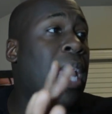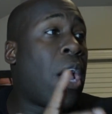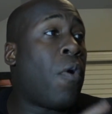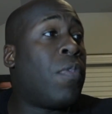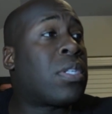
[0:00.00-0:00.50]

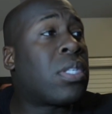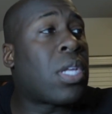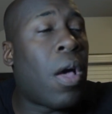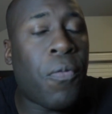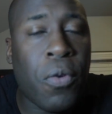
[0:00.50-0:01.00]
Now, this has
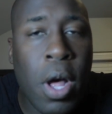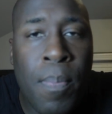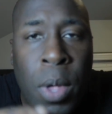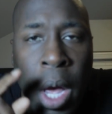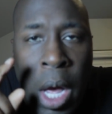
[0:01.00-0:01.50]
come
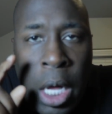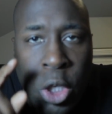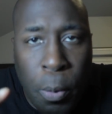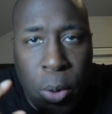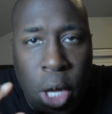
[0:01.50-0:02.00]
from
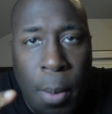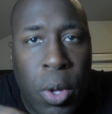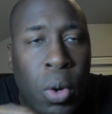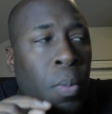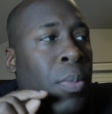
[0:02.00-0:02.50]

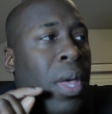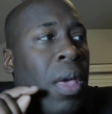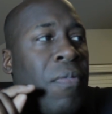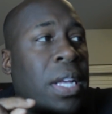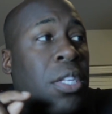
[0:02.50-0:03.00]

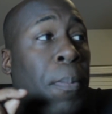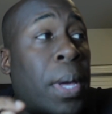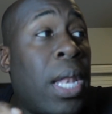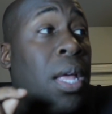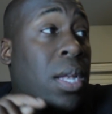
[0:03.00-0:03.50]

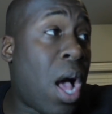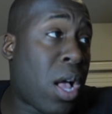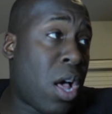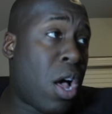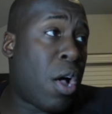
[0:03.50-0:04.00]

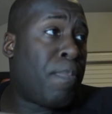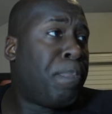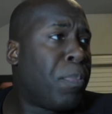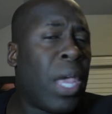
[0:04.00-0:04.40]
www.investopedia.com.